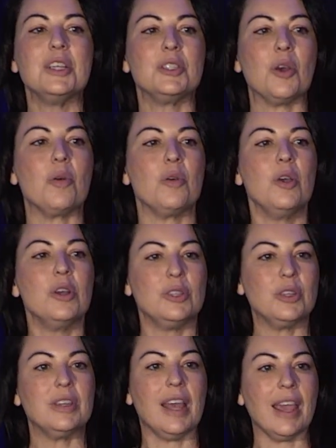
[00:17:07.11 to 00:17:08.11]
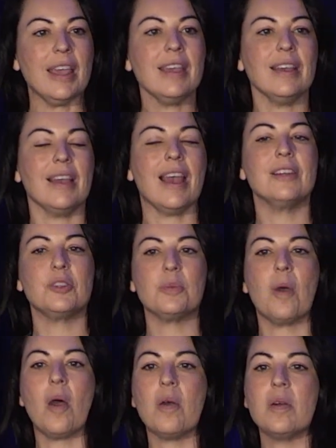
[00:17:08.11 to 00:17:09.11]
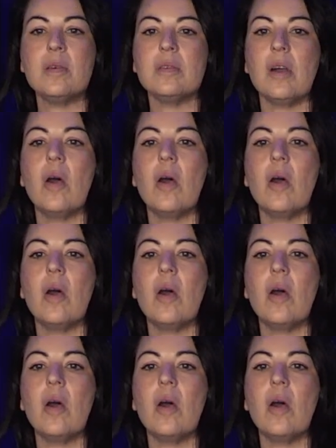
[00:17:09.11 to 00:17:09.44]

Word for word: So today and tomorrow